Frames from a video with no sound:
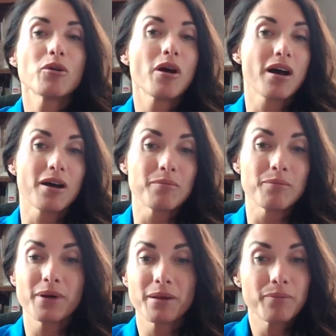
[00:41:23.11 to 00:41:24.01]

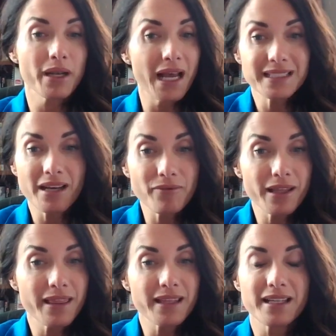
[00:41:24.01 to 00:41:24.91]
but I
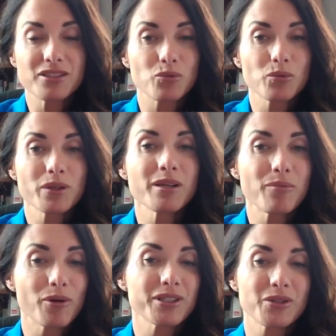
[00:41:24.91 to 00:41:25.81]
definitely think that it's really
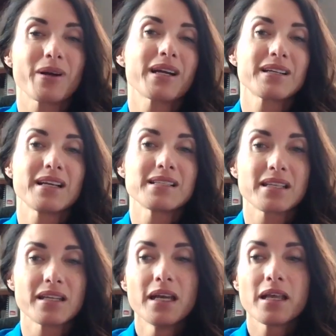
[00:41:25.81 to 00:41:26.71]
important to recognize that